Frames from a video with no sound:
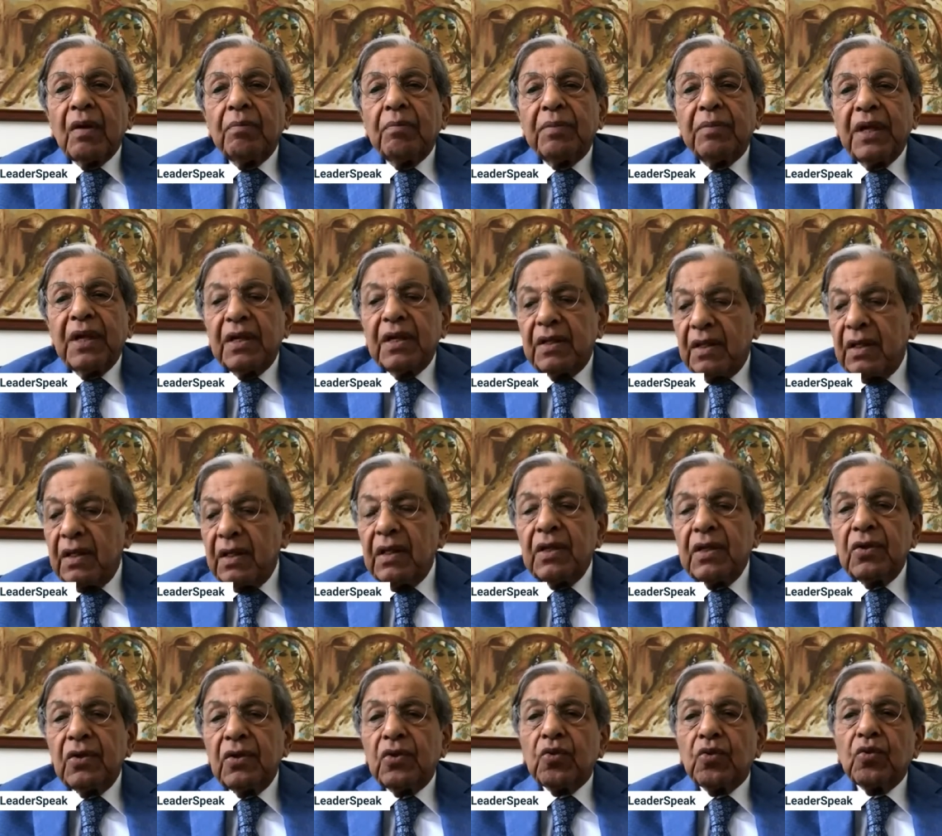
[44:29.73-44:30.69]
paid
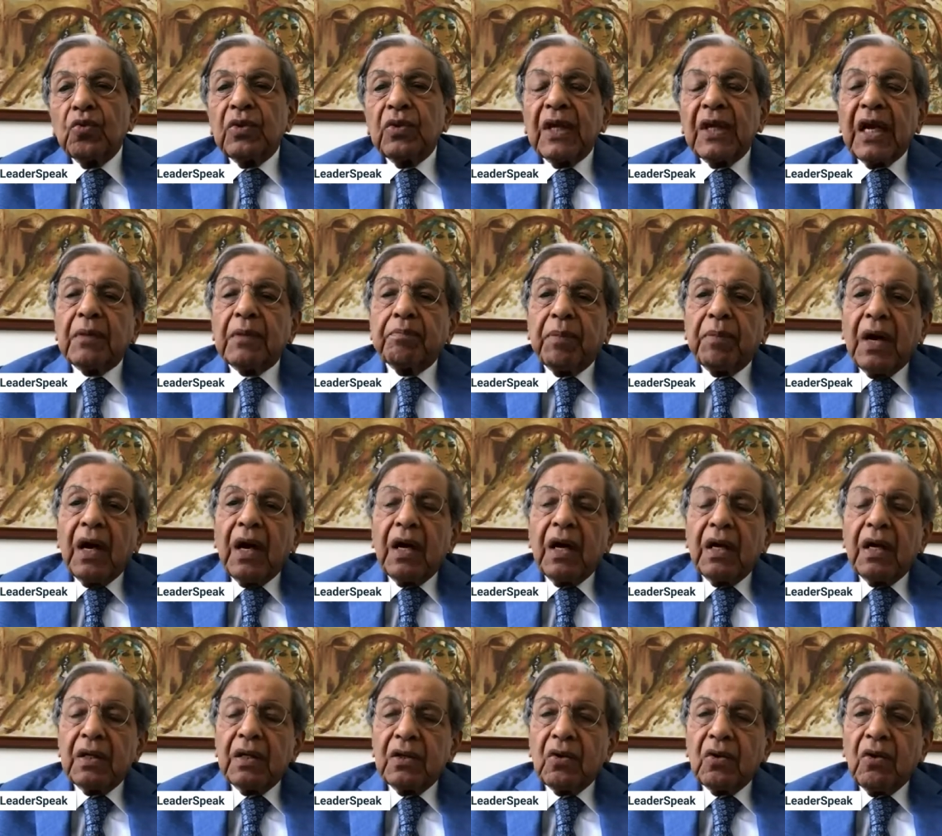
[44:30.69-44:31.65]
heed to that
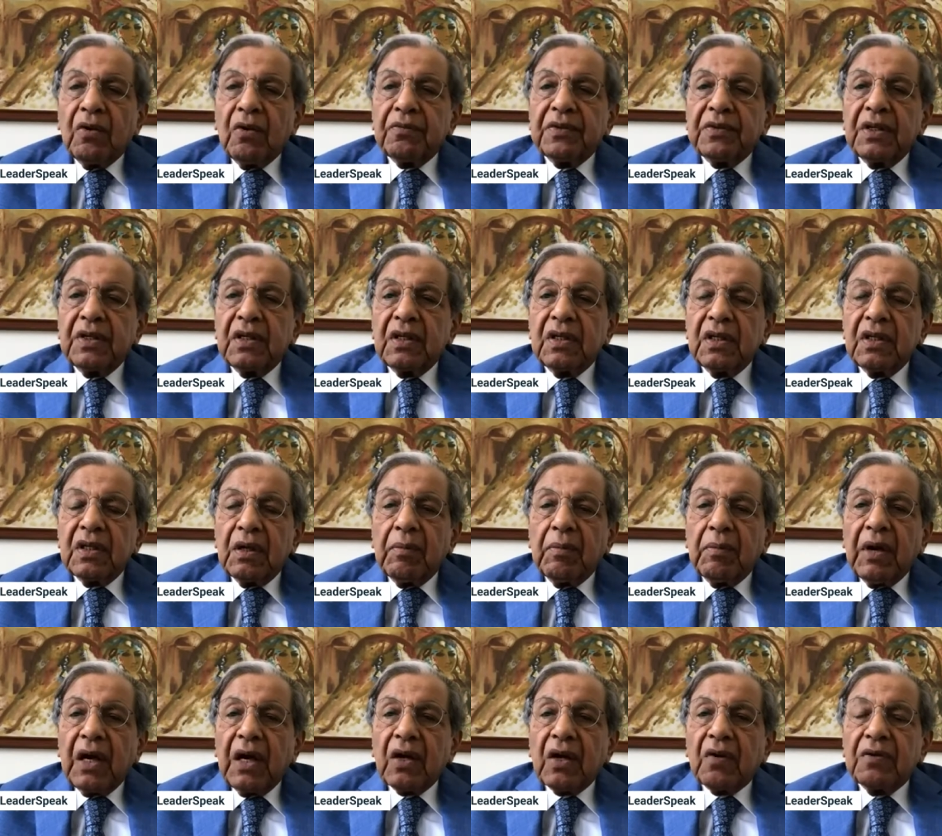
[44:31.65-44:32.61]
part of the
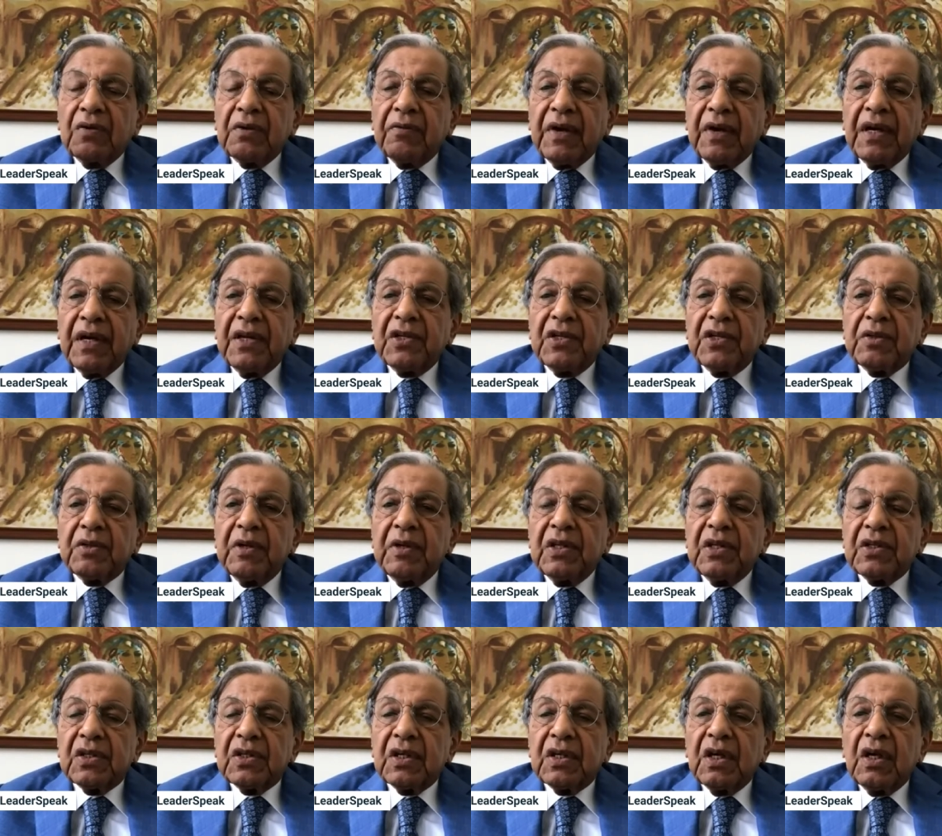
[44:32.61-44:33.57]
remark of the finance
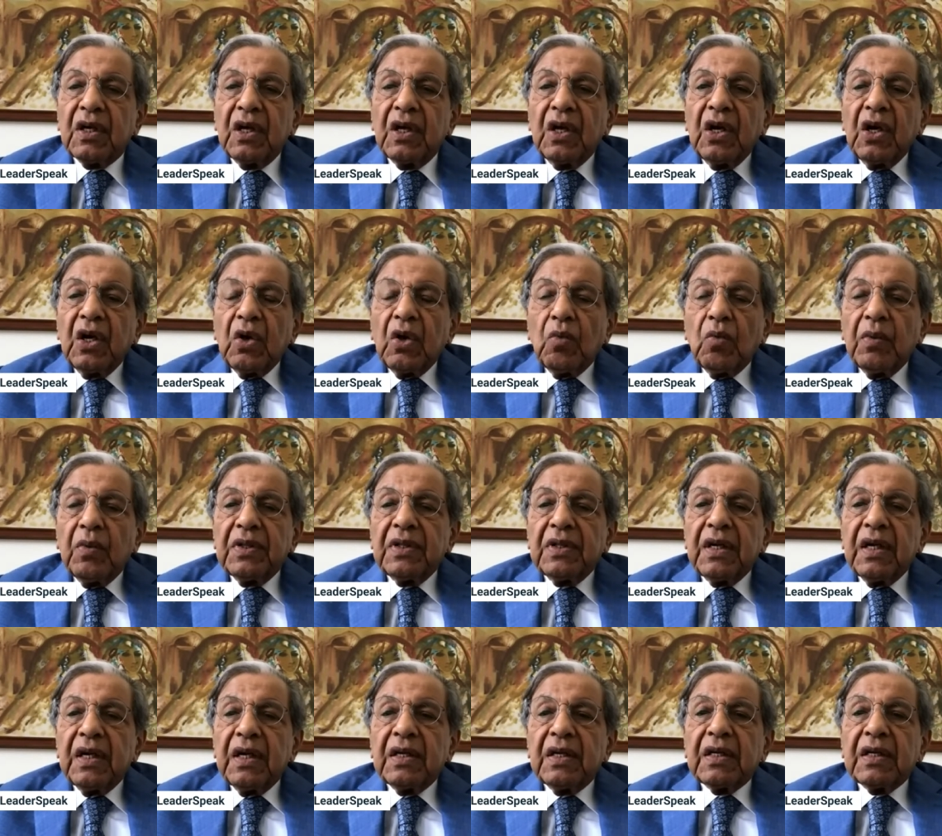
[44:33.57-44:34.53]
minister, where
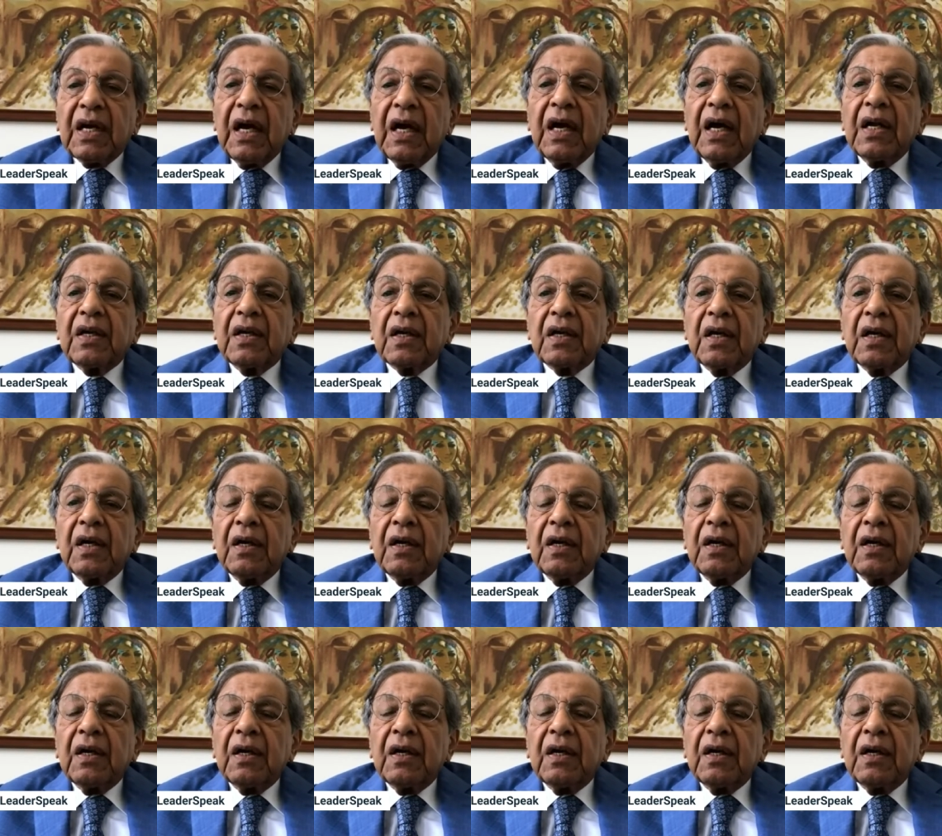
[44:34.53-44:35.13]
the entire